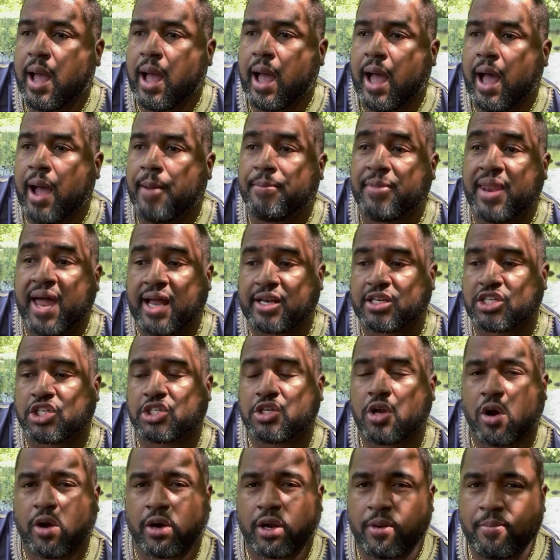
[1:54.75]
I'm not
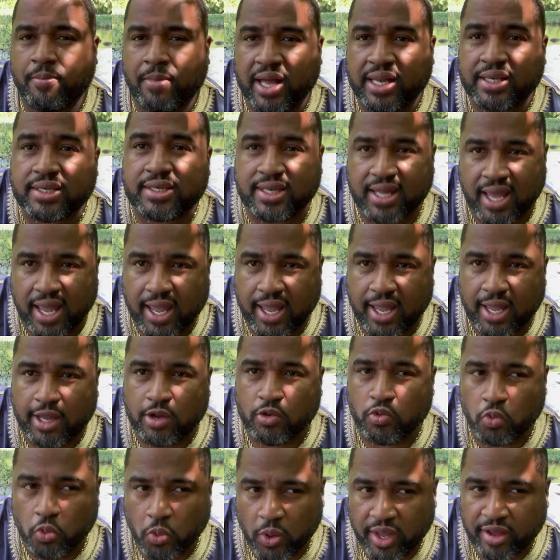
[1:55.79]
starting my day
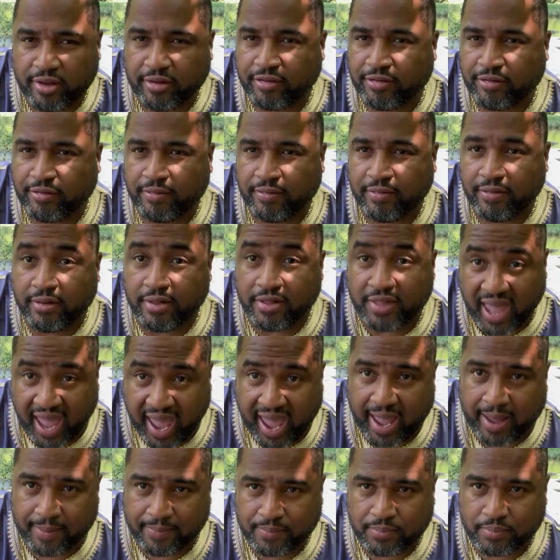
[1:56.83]
with
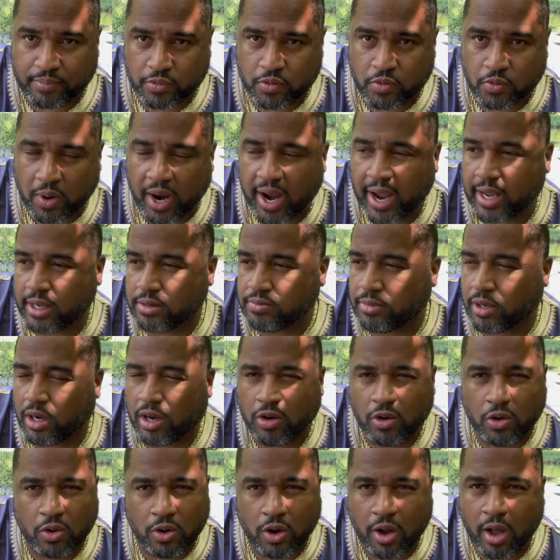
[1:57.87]
that, right? But
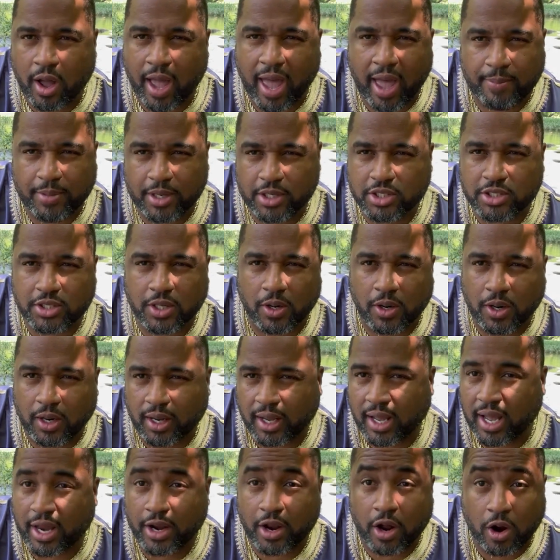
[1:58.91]
old habits are
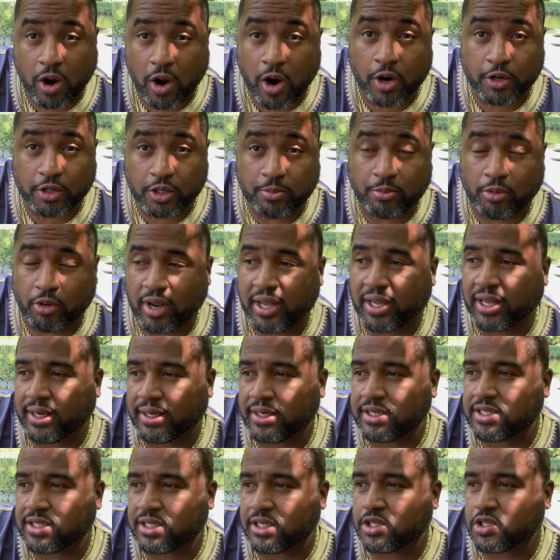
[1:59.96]
kind of hard to break in
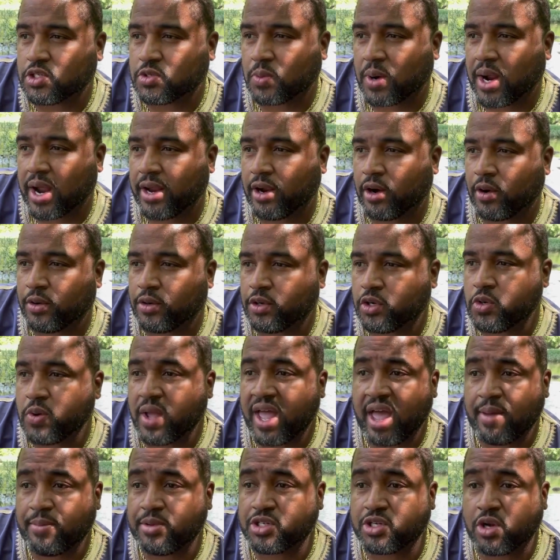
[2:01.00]
a sense, right? Or new
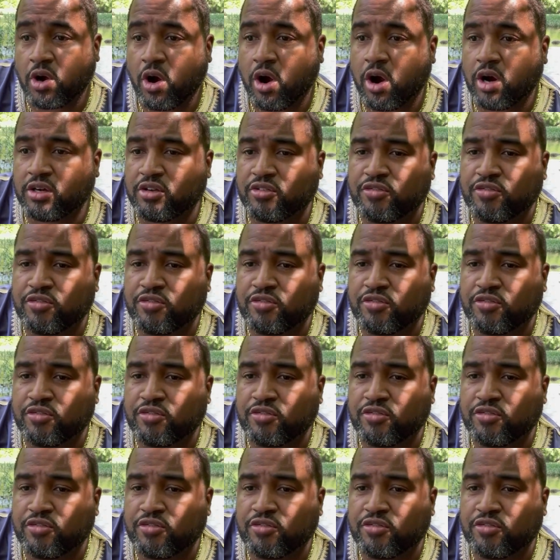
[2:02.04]
habits are hard to